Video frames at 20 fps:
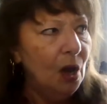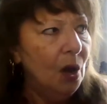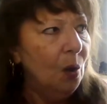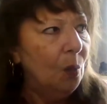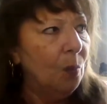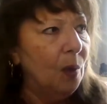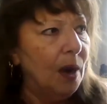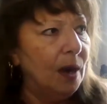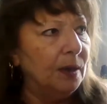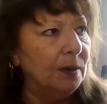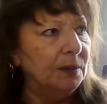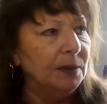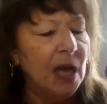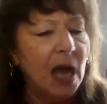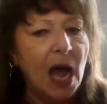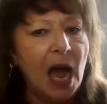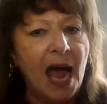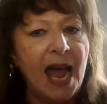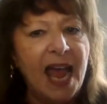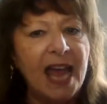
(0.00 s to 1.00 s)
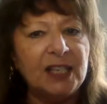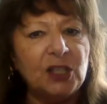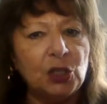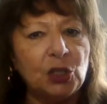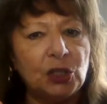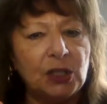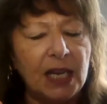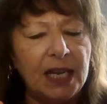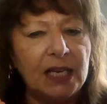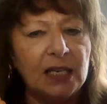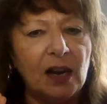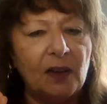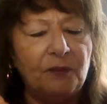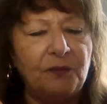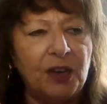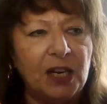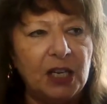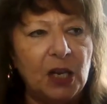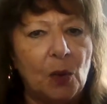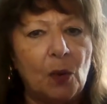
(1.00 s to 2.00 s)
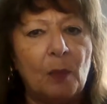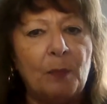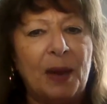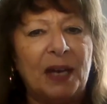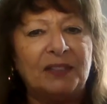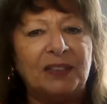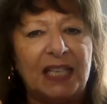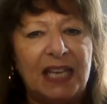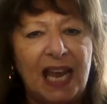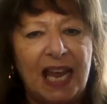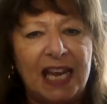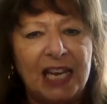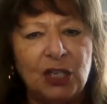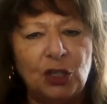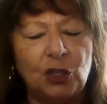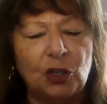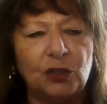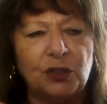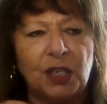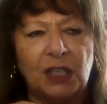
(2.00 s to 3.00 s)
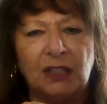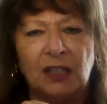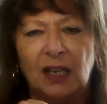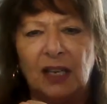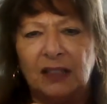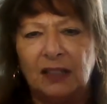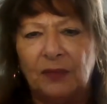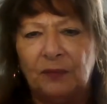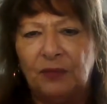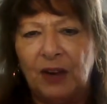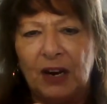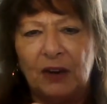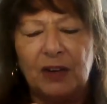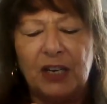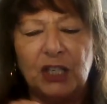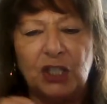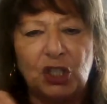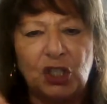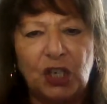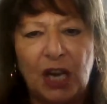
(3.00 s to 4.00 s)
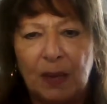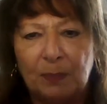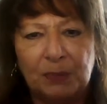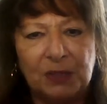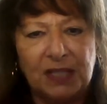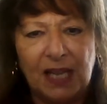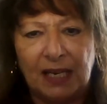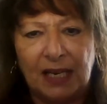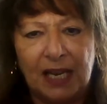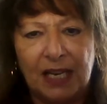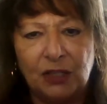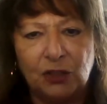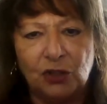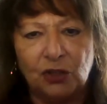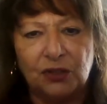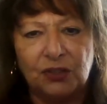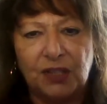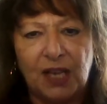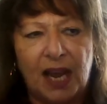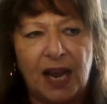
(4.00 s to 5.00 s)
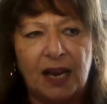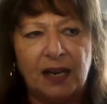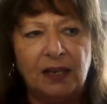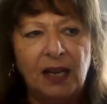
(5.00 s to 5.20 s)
Well, I had seen a video about the angels and the various shapes that angels had.